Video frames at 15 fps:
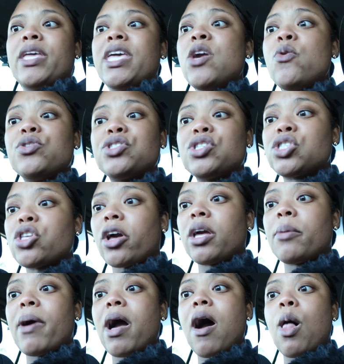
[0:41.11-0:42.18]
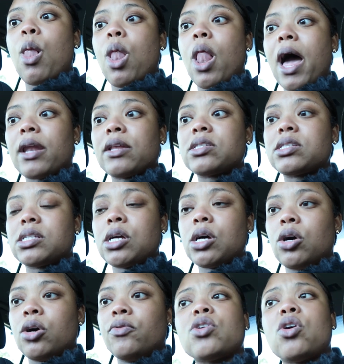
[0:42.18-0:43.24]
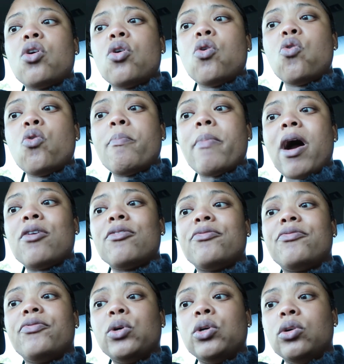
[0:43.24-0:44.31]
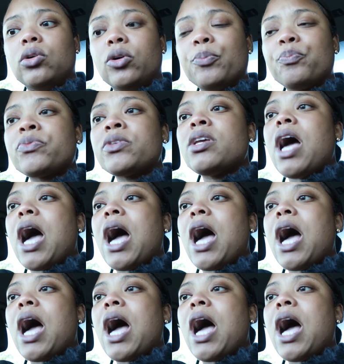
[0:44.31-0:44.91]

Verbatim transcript: he was just talking about a lot of stuff it was a whole mouth full